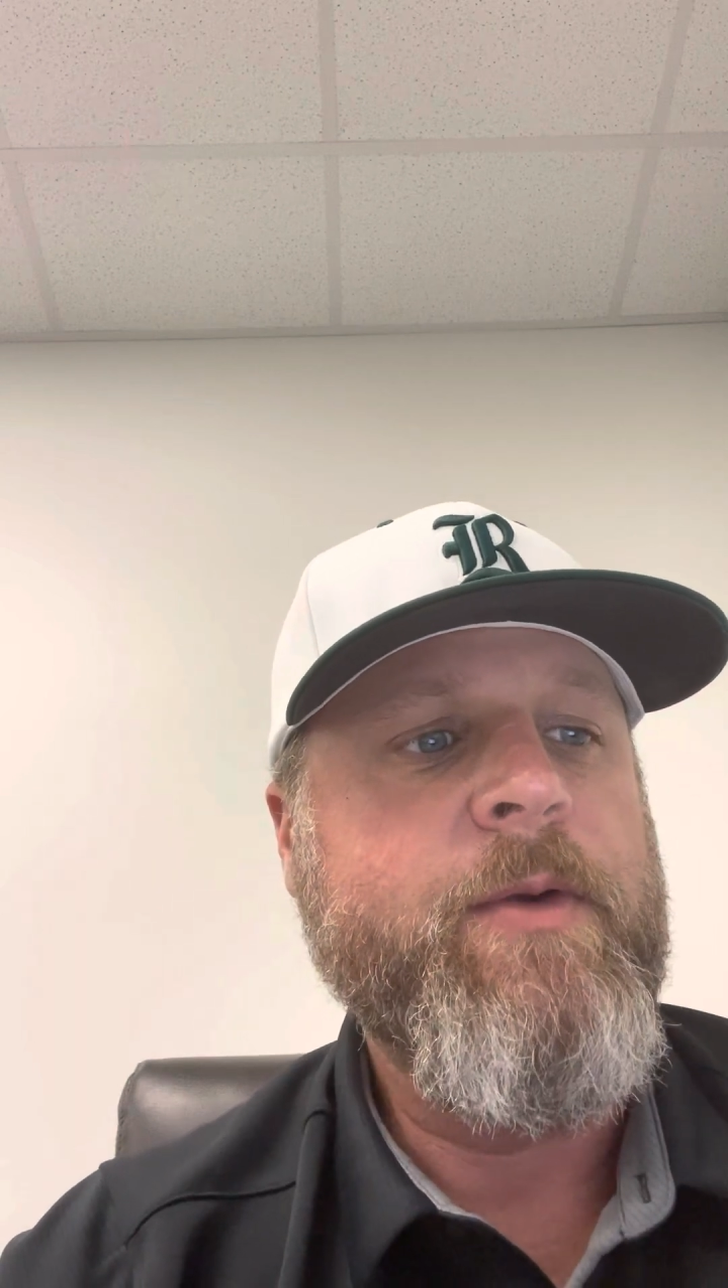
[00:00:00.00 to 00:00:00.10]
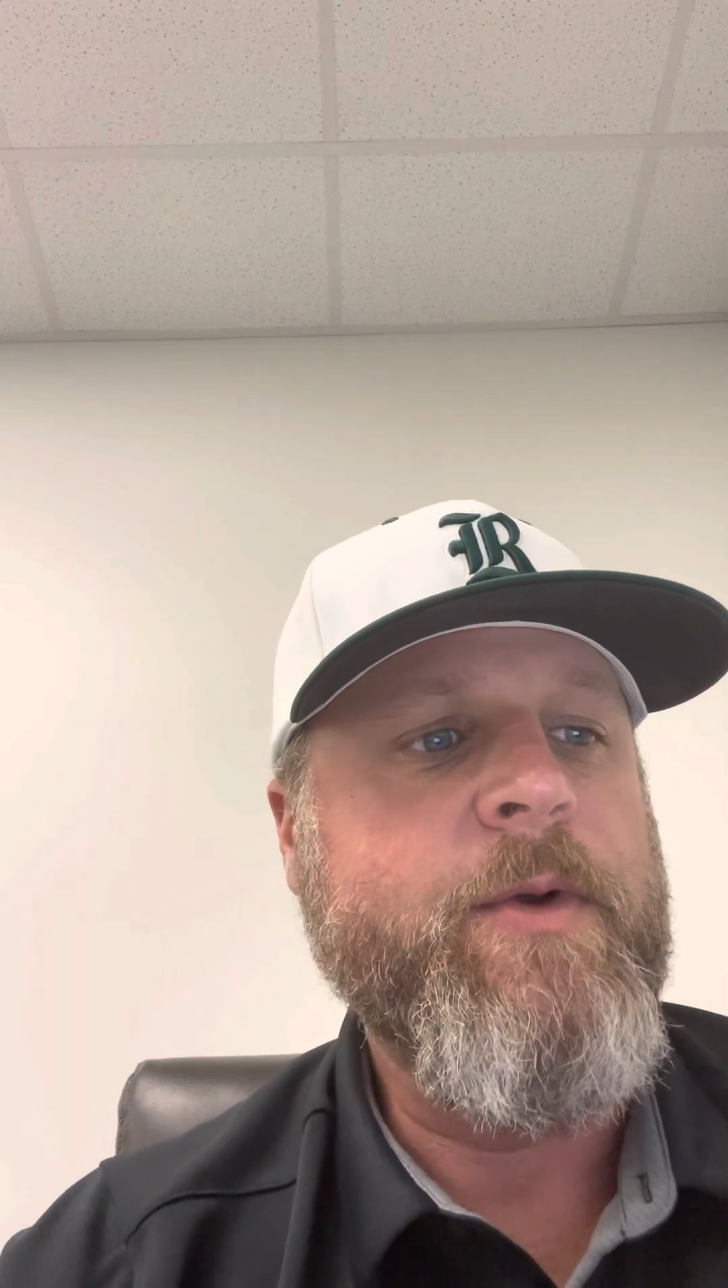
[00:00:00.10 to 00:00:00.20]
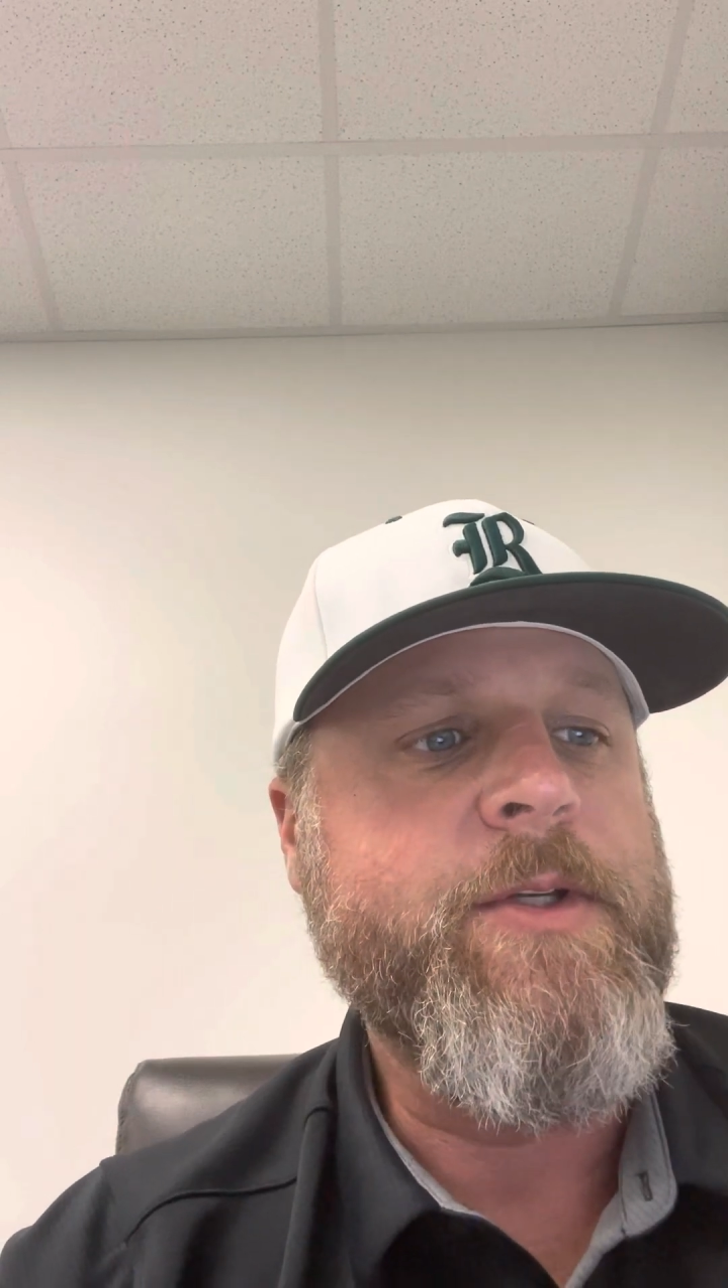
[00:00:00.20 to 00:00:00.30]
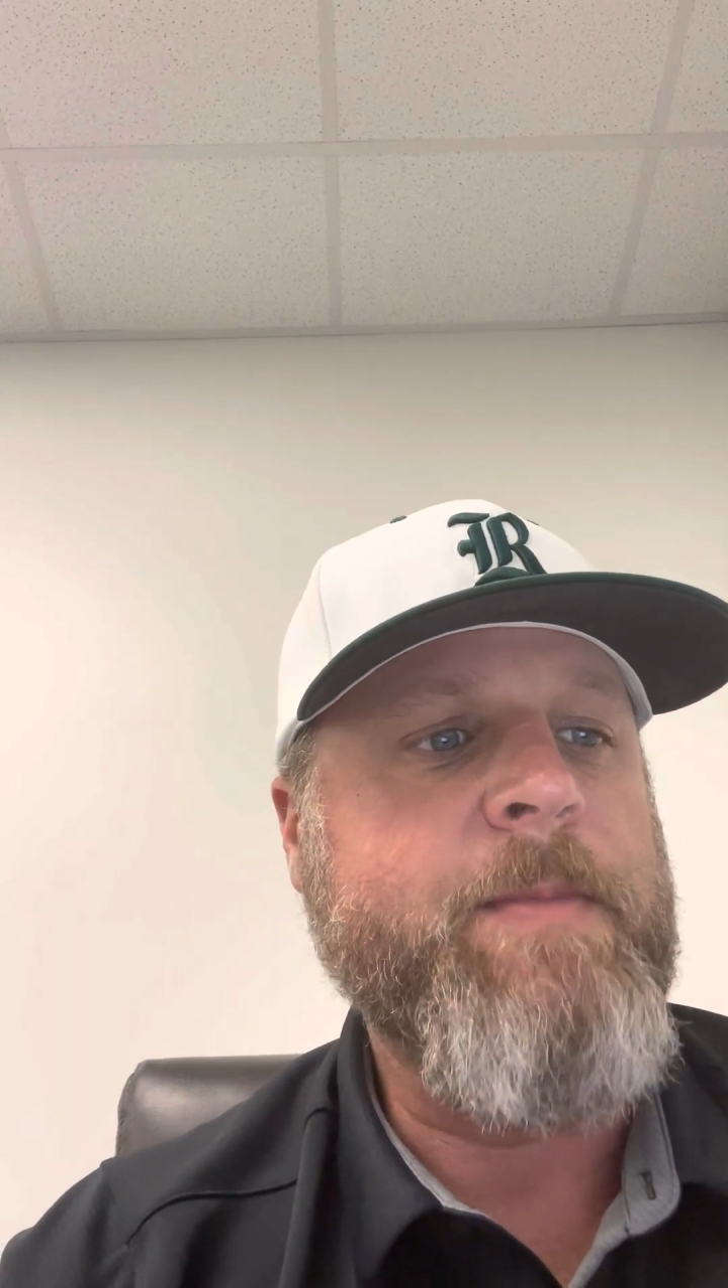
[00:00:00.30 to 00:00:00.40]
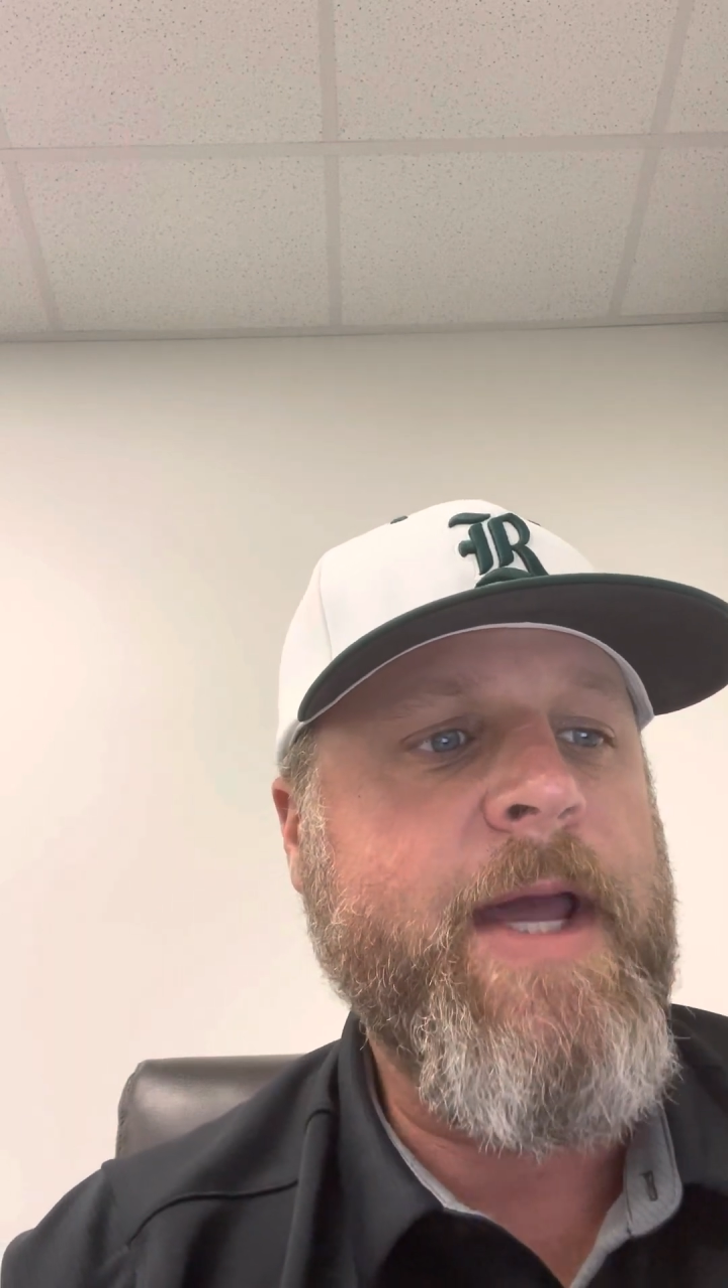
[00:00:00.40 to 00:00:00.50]

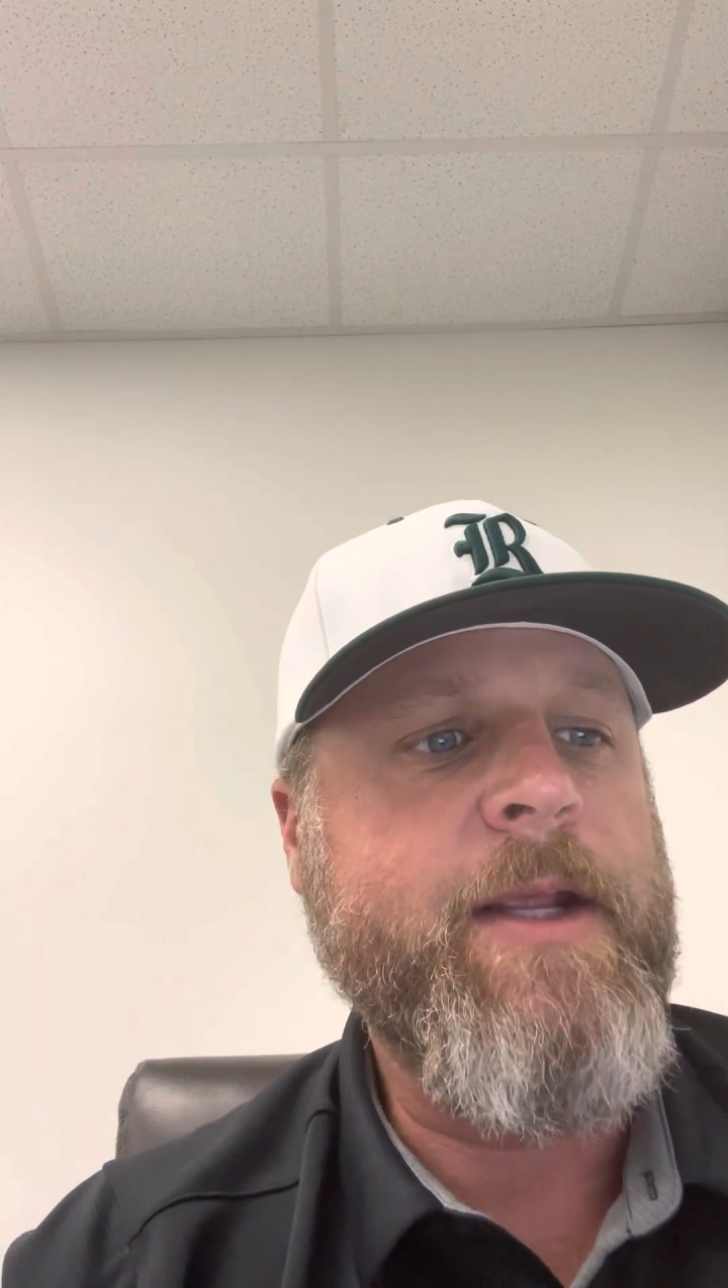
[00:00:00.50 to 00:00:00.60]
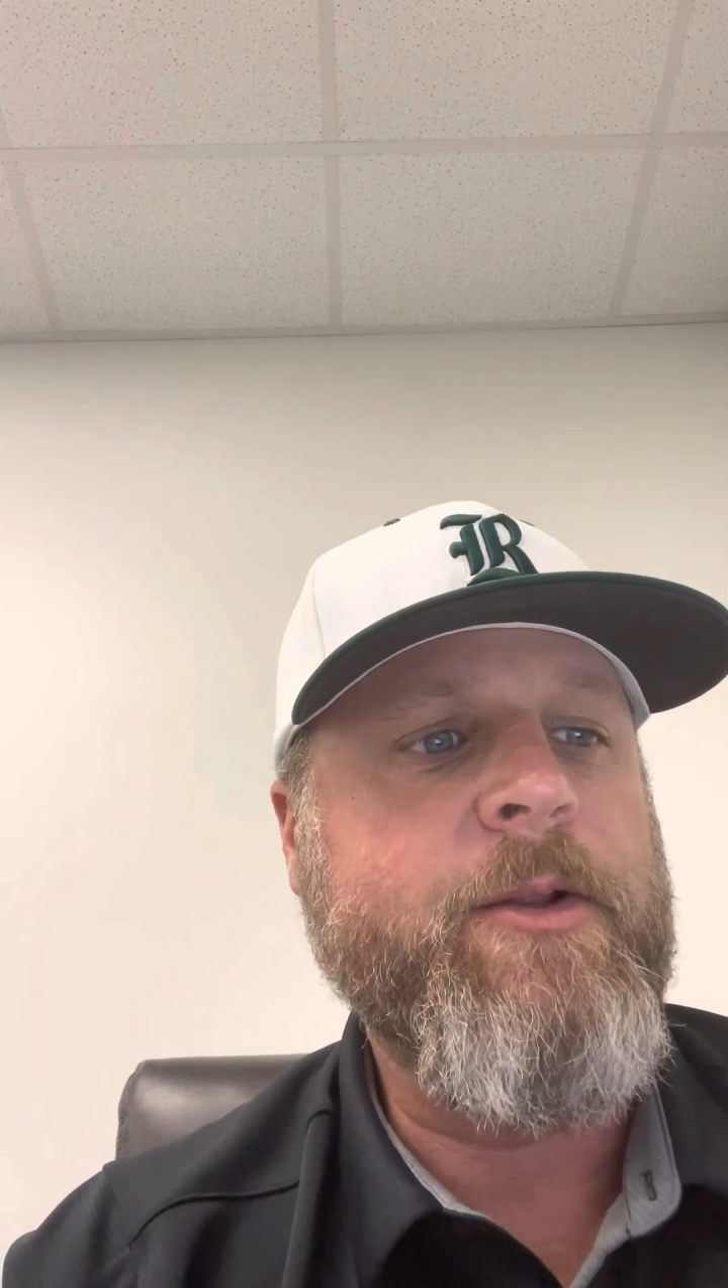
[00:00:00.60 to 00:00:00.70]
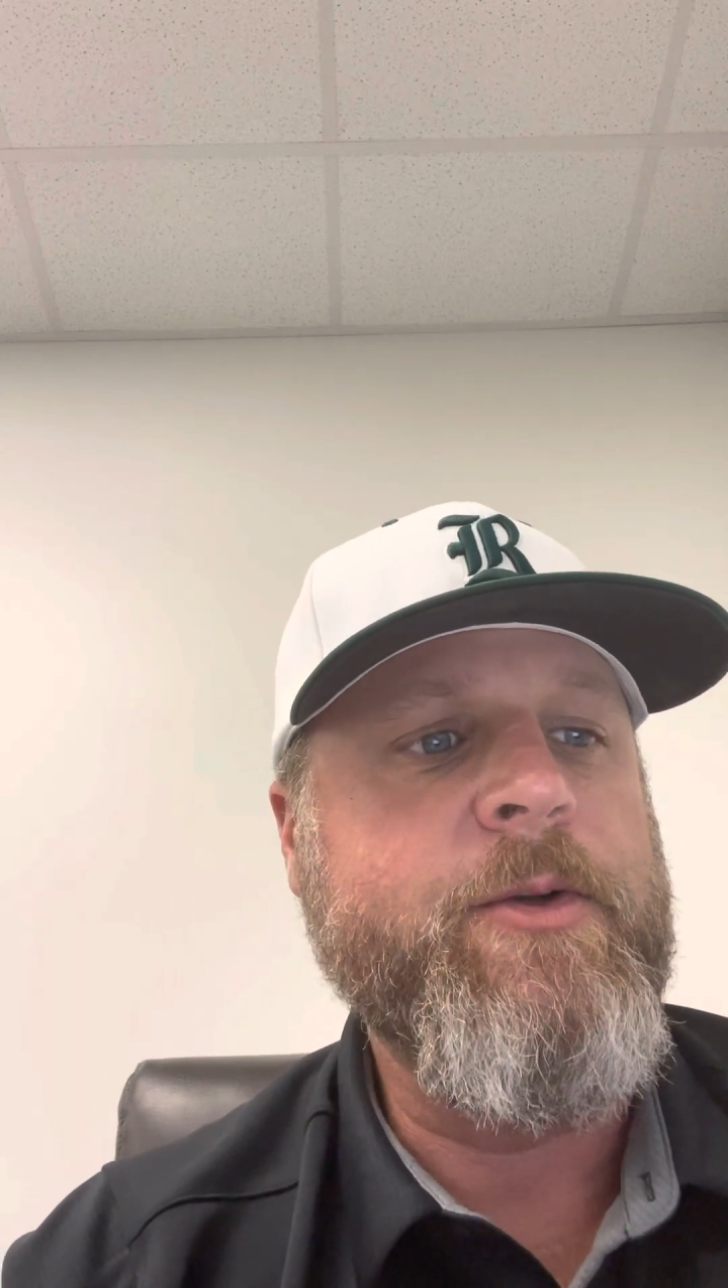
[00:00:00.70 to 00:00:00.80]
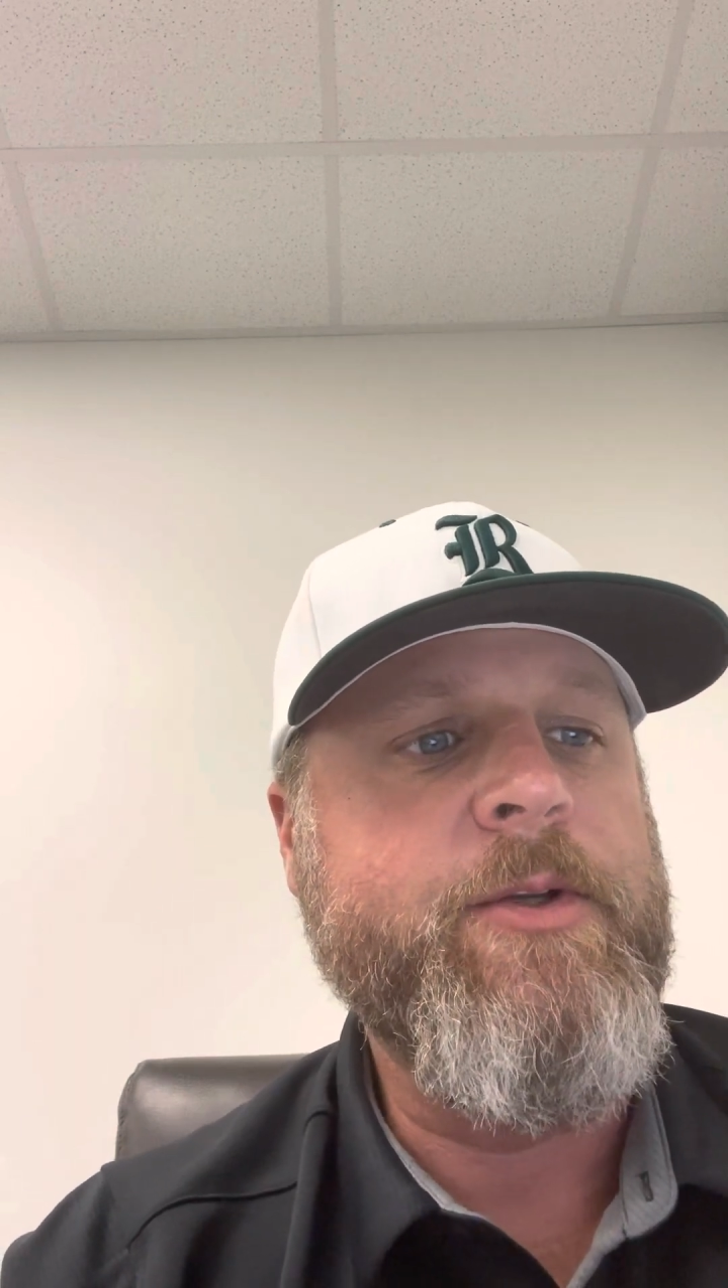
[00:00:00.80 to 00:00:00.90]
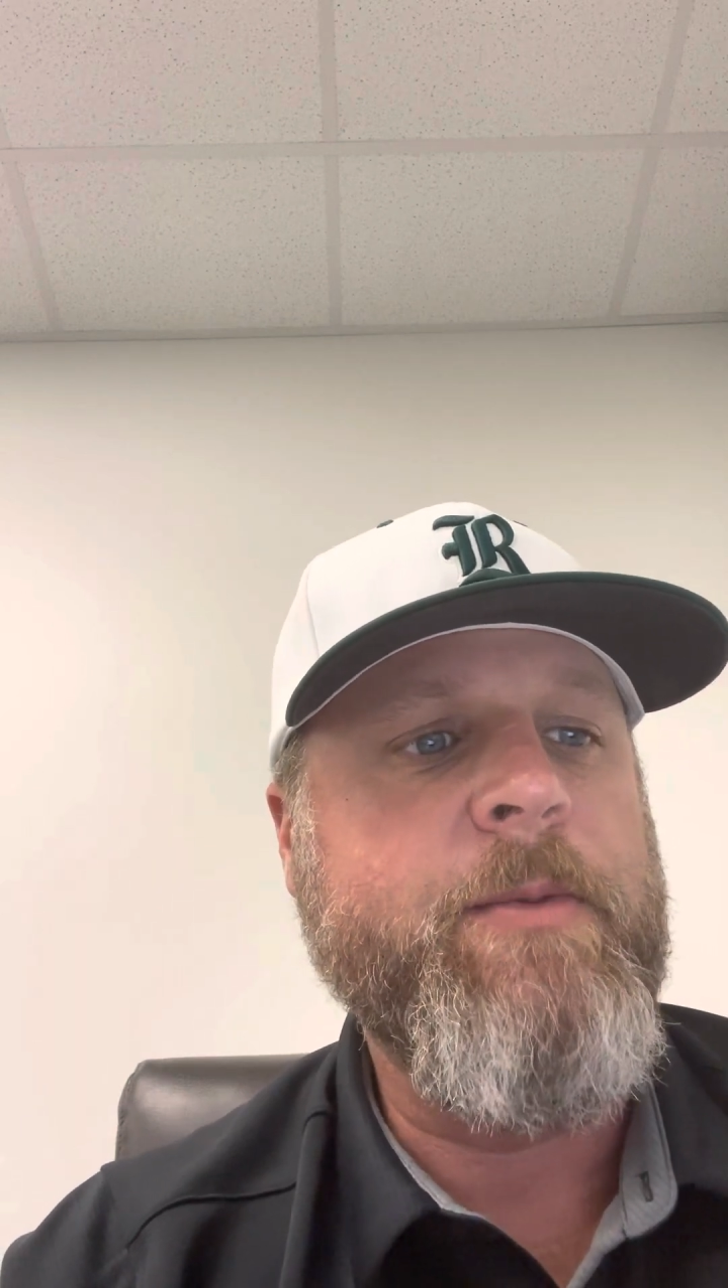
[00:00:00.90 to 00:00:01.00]
which might include your